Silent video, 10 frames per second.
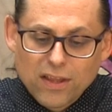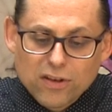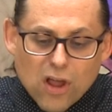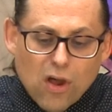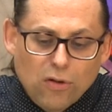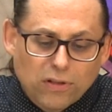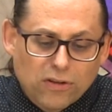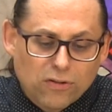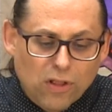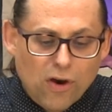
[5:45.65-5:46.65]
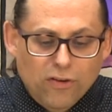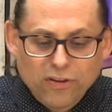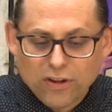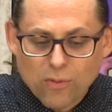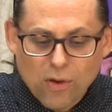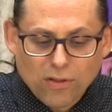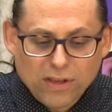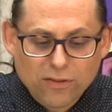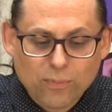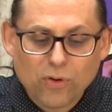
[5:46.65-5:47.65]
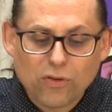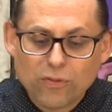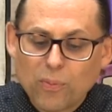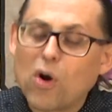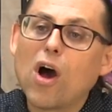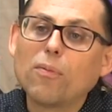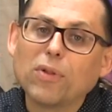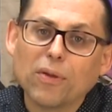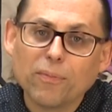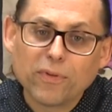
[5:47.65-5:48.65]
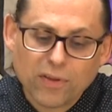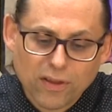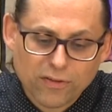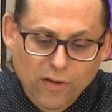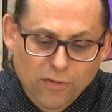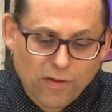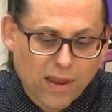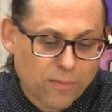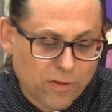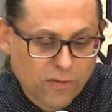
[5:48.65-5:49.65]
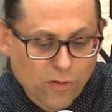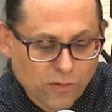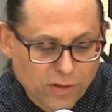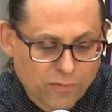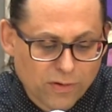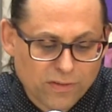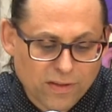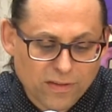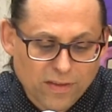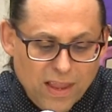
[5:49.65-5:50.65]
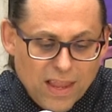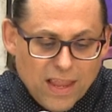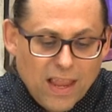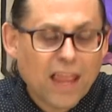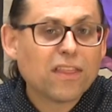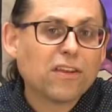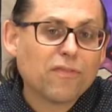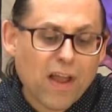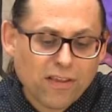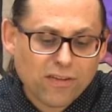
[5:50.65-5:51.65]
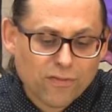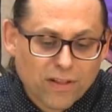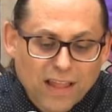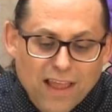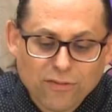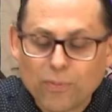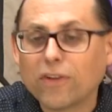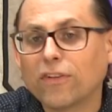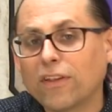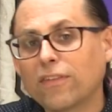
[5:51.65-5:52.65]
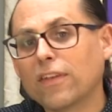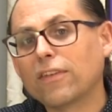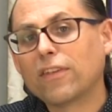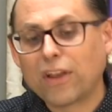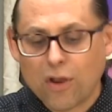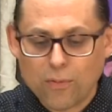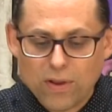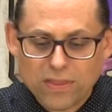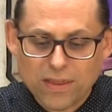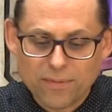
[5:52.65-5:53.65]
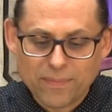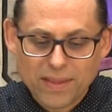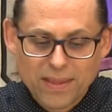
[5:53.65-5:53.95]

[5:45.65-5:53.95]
Not only do large inequalities produce problems associated with social differences and the divisive class prejudices that go with them,